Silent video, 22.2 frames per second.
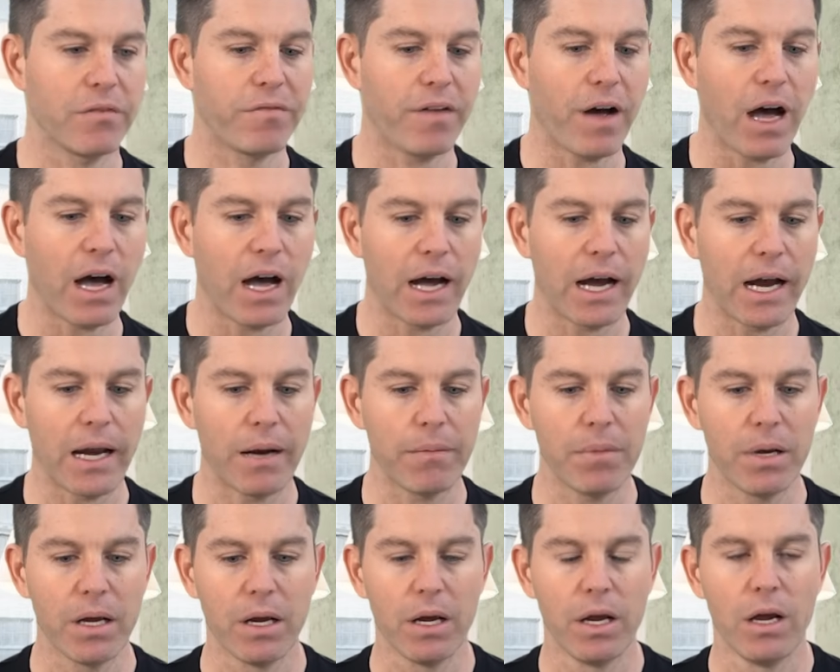a
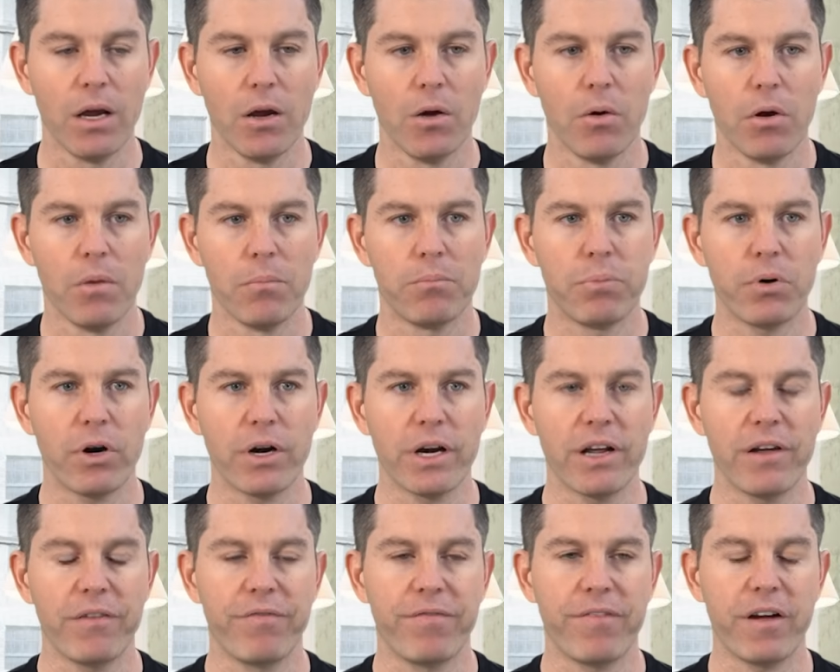vibe,
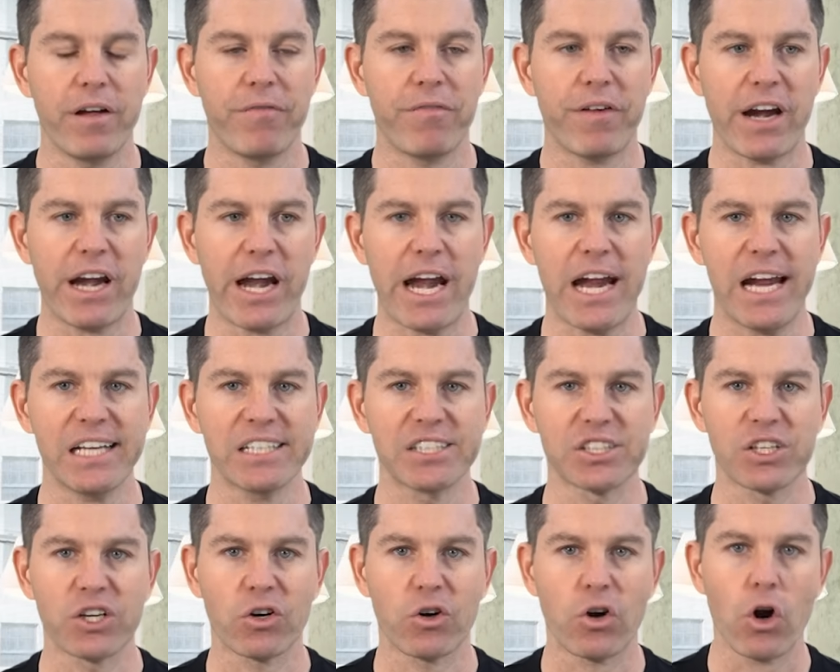but if, if I
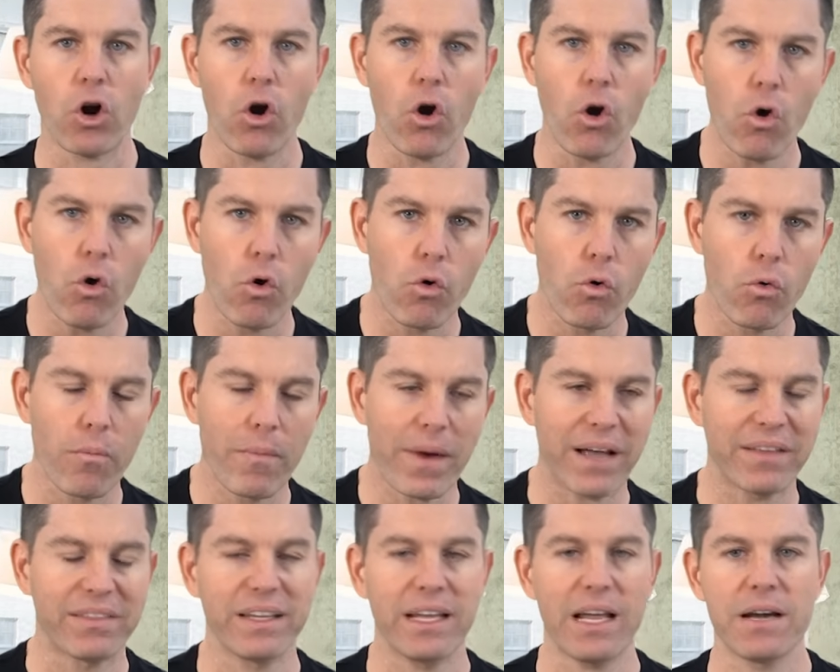ask her home
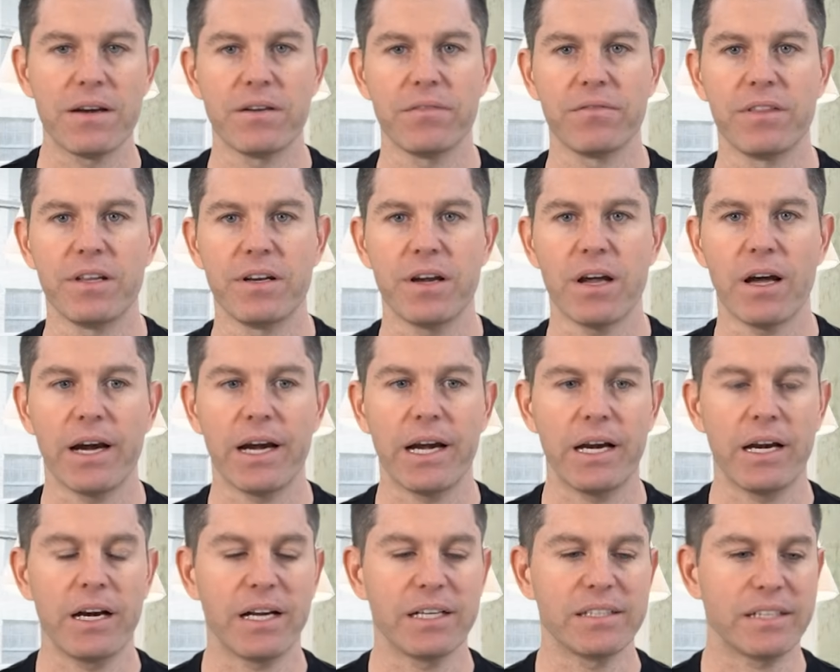at the end of the
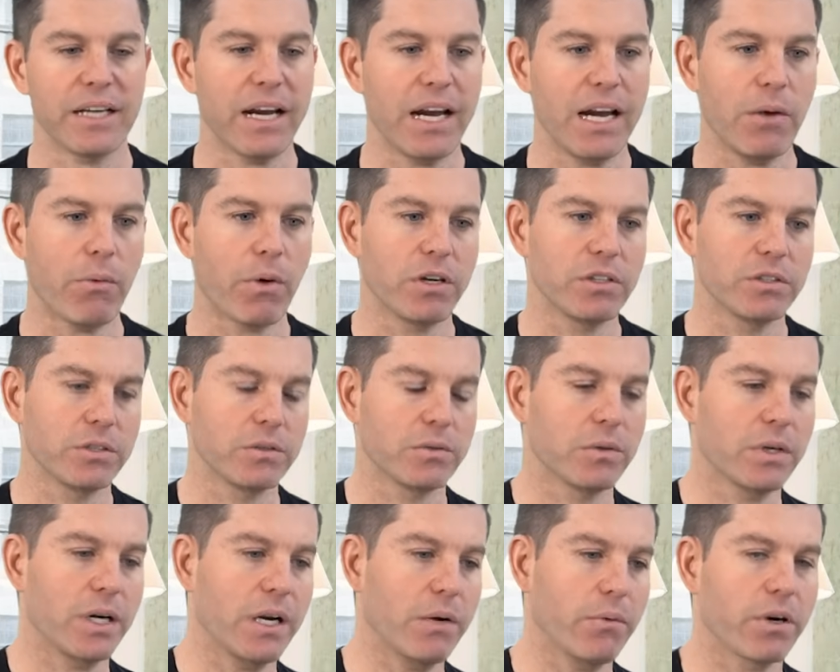night and I say, hey,
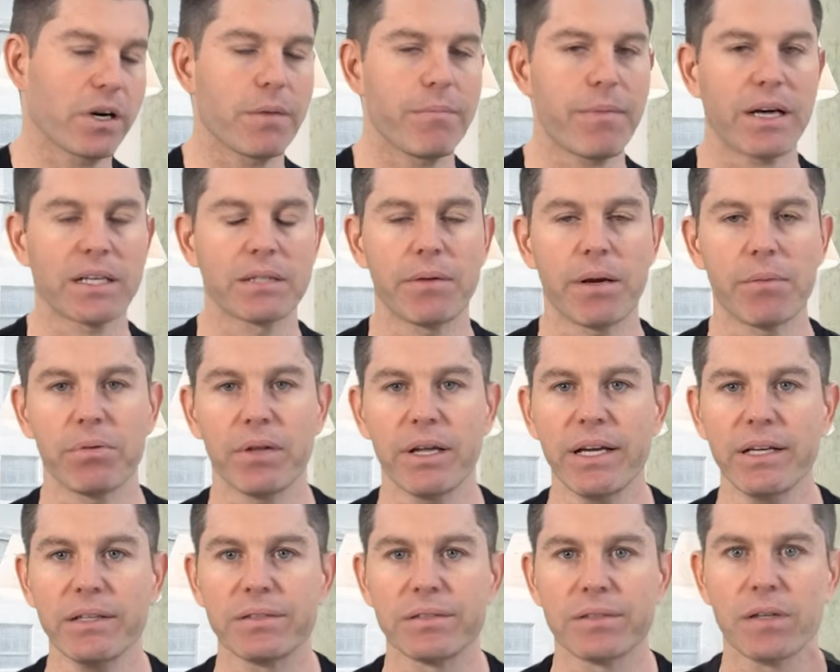want, hey, wanna come back to my
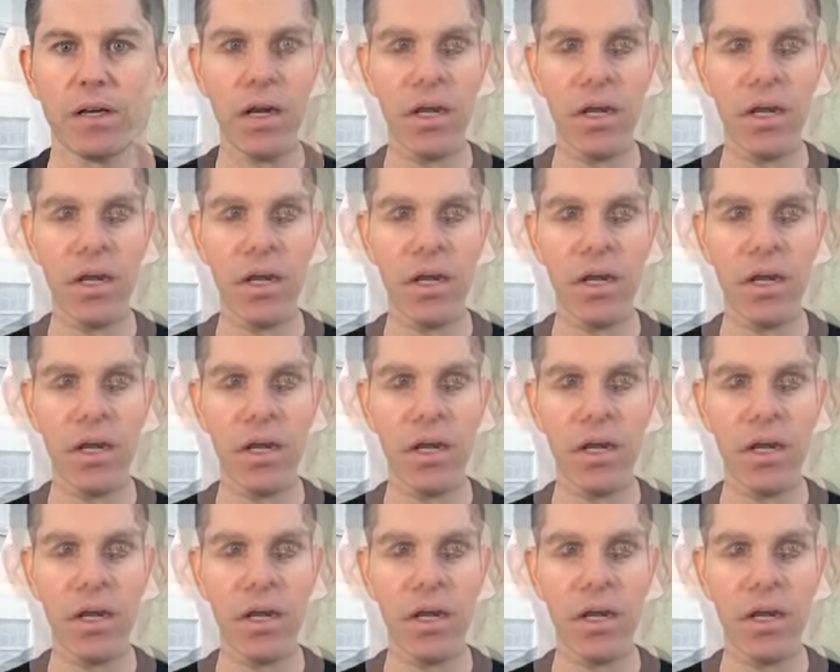place?